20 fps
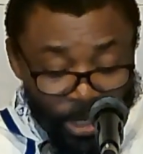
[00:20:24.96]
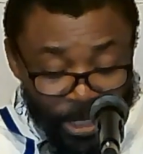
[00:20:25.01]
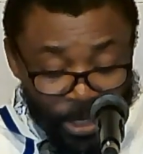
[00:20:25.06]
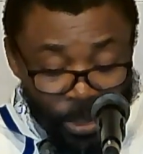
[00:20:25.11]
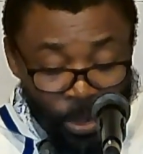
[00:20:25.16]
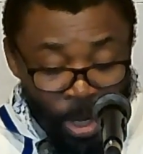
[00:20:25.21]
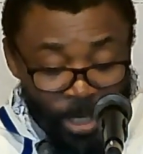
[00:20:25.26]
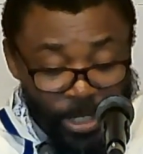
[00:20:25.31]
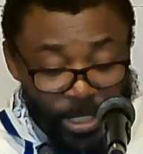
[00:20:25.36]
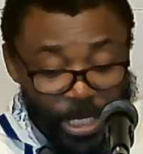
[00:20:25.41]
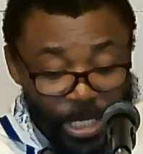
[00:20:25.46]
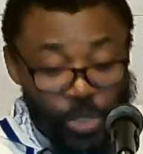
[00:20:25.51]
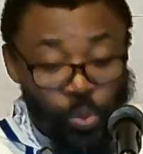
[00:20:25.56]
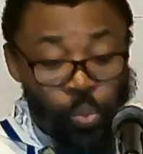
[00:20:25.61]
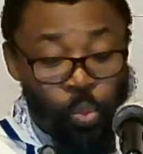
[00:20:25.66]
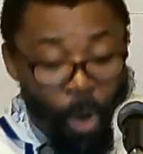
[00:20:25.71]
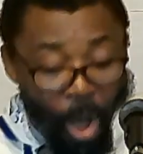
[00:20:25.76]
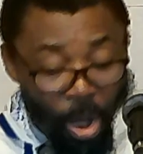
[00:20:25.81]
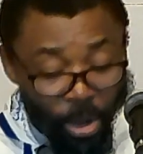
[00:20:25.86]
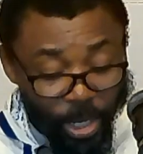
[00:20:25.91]
curses
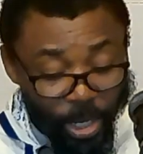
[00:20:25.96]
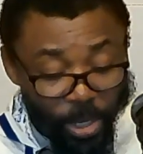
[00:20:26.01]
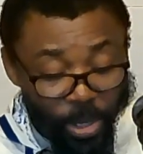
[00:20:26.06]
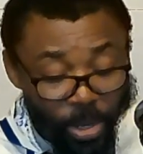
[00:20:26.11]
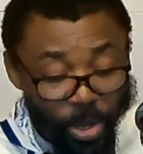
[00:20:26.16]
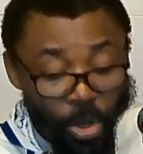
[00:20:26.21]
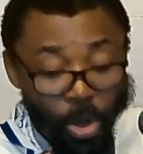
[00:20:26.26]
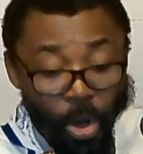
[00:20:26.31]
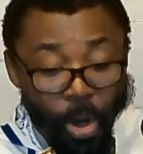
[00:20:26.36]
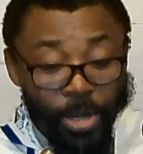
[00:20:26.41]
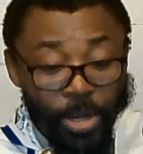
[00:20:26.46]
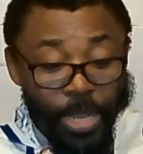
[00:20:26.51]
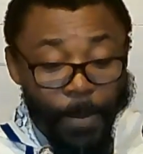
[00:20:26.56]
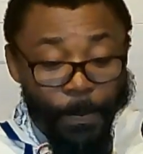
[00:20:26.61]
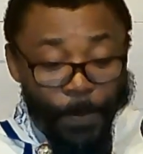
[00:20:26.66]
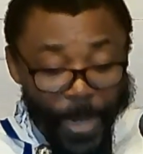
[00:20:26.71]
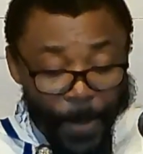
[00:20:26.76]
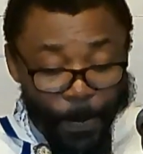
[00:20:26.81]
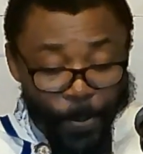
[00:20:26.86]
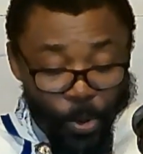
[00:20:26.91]
work on the
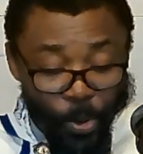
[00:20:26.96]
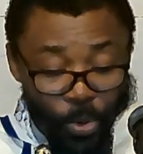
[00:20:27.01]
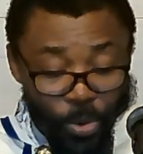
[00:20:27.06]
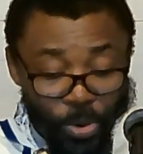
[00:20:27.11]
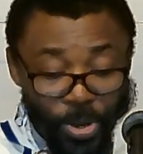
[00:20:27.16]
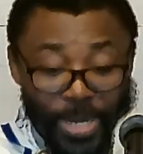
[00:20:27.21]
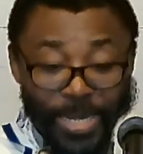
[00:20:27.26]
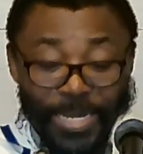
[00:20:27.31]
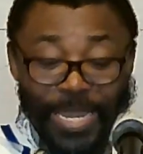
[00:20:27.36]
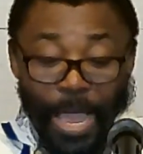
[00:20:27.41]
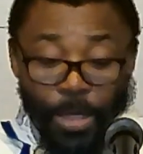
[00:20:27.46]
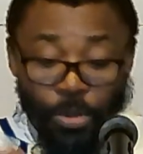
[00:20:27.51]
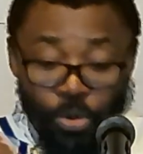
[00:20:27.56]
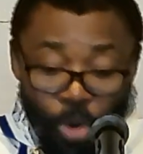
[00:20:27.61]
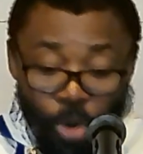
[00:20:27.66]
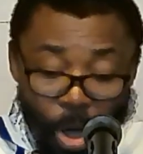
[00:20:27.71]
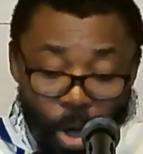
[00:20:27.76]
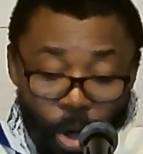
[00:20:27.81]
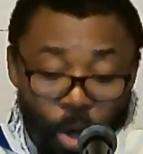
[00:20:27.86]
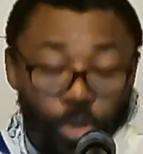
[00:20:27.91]
people that
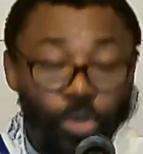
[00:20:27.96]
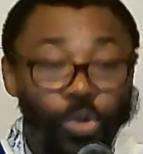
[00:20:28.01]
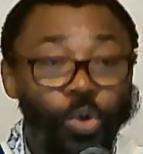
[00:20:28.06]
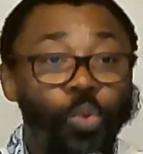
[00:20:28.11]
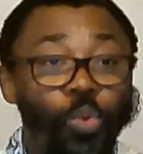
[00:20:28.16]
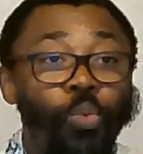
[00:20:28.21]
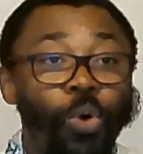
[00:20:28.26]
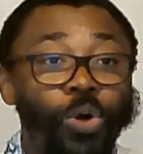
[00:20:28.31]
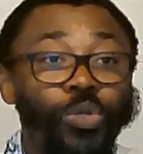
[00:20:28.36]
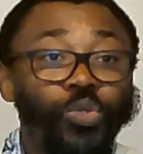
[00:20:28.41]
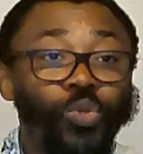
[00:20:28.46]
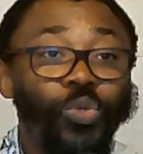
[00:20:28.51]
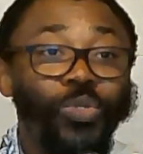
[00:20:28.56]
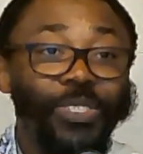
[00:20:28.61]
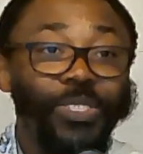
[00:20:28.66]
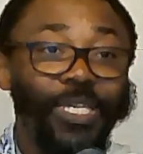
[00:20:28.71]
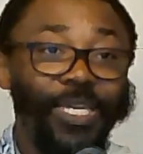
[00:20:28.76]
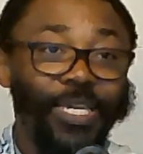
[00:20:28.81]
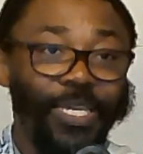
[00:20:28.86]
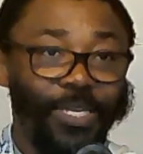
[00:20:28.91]
God wants to
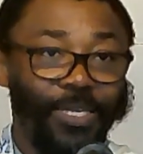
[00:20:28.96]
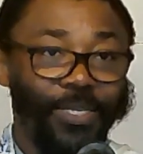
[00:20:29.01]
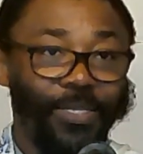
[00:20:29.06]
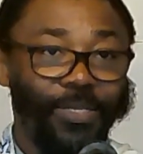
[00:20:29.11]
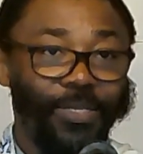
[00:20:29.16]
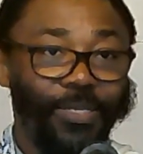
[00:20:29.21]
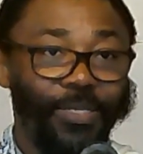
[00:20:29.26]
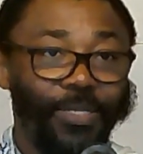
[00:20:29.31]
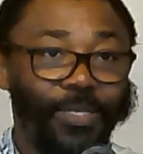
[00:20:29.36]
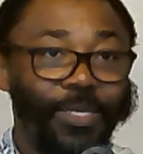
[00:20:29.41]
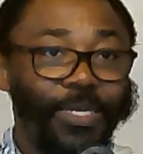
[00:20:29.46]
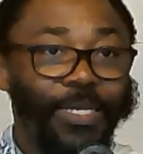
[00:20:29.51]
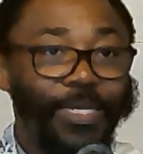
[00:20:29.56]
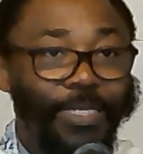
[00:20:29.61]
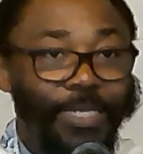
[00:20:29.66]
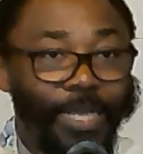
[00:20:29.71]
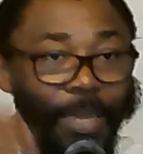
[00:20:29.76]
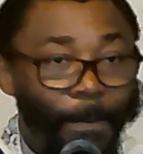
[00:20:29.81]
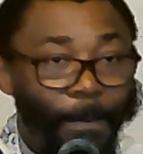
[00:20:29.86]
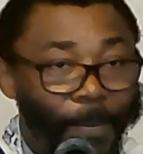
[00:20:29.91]
see?
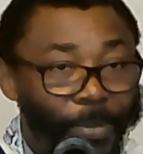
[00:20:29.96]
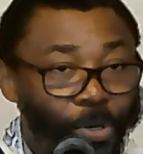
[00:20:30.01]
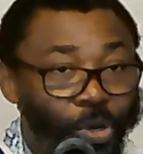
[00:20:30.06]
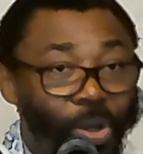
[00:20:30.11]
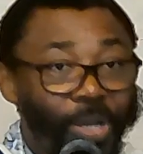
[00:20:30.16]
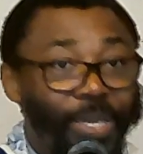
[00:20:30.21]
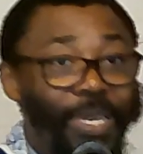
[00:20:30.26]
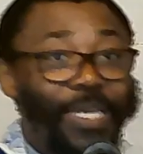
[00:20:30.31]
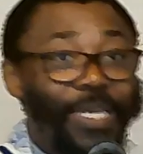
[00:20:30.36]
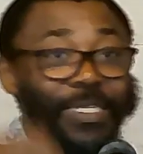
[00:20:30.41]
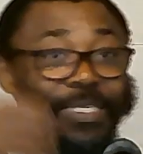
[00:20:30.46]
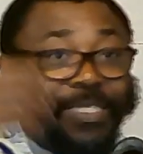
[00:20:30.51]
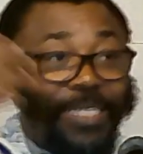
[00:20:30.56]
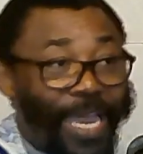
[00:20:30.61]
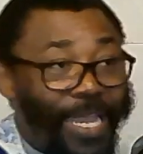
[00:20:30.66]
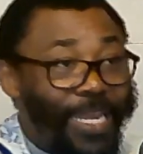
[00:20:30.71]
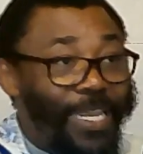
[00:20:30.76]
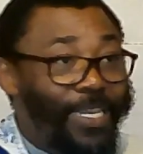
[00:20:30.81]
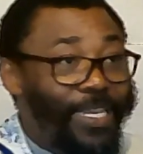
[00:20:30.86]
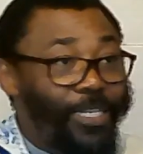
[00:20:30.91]
The donkey is
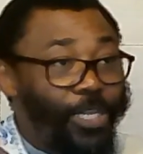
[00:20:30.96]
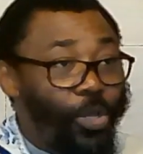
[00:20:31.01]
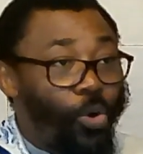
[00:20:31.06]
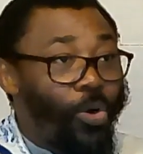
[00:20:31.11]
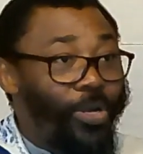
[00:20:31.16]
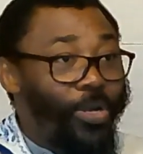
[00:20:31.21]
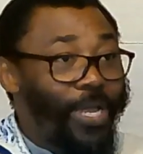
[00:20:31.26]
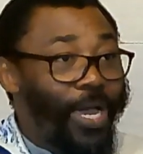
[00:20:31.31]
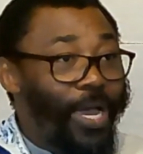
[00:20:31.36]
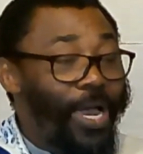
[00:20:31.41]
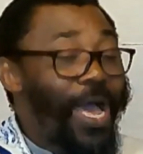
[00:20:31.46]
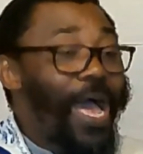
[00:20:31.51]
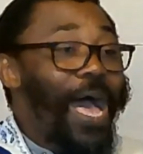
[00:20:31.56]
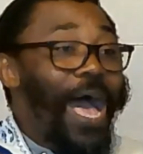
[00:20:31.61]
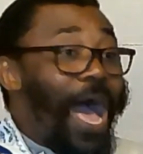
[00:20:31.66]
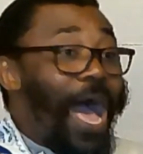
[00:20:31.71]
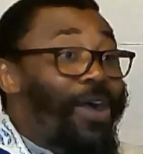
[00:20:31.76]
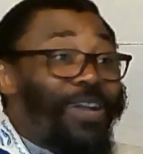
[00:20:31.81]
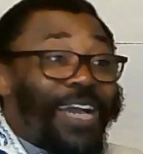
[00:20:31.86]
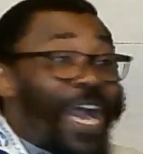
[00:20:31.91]
telling the owner,
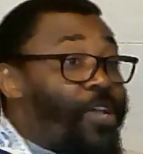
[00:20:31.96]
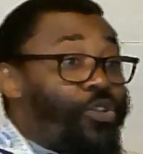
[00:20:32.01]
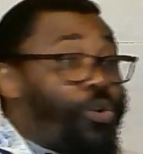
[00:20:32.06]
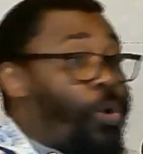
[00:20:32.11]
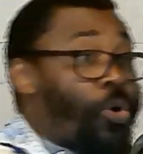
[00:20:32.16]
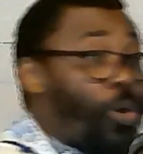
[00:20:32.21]
how can your